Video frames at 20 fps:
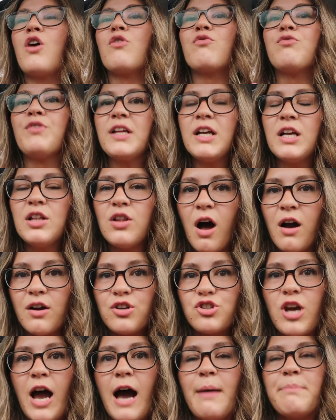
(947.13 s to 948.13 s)
a really
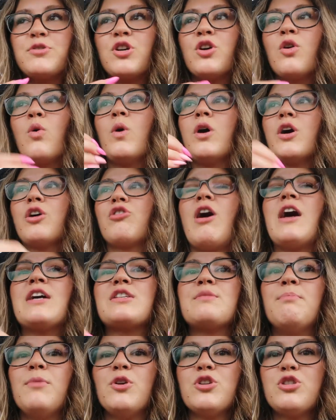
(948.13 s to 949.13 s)
long chapter or
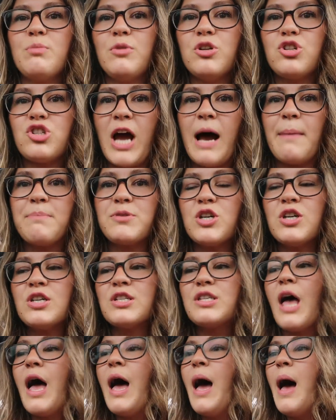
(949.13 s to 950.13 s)
across multiple
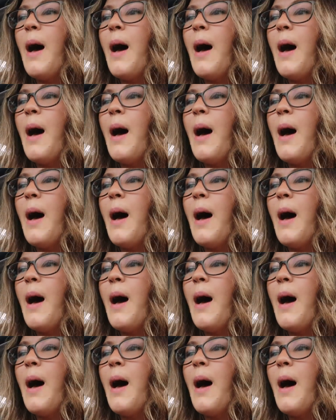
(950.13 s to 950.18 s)
chapters.